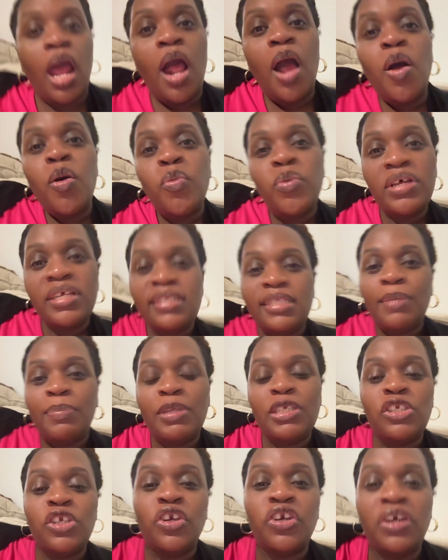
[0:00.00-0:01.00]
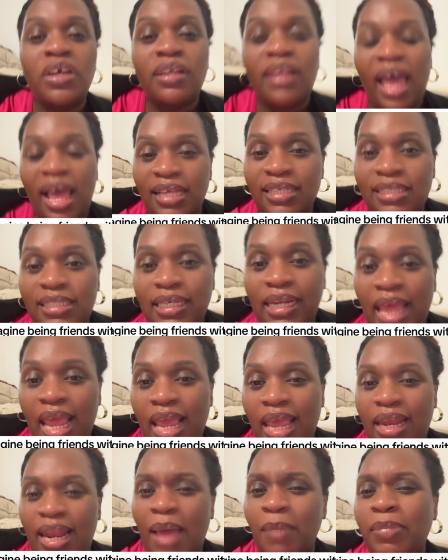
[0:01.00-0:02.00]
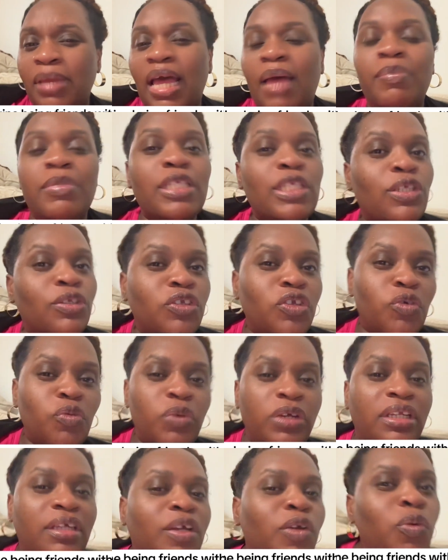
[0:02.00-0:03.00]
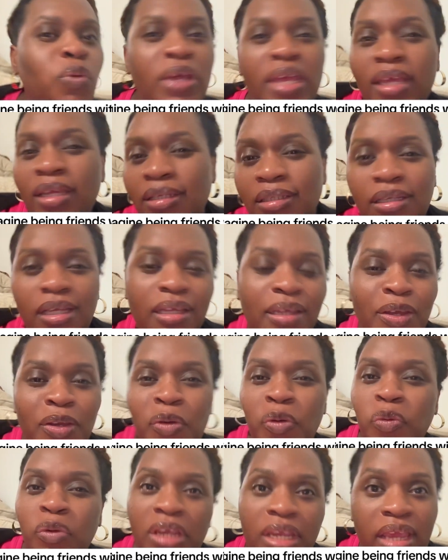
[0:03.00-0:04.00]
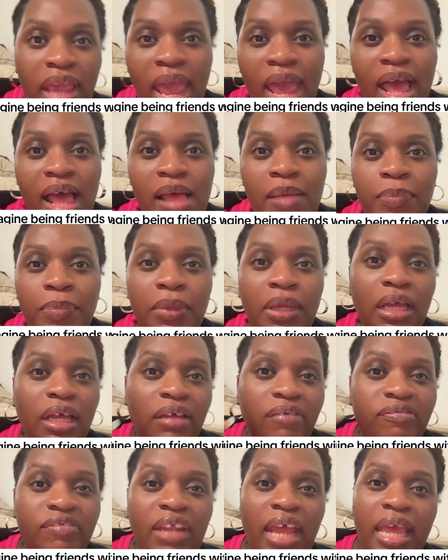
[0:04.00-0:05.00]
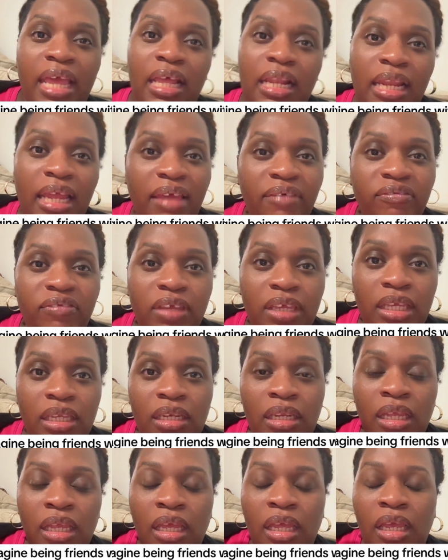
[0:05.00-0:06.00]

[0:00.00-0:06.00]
What's up? It's your girl Lajanae, and I'm coming to you with a quick recap of day 11,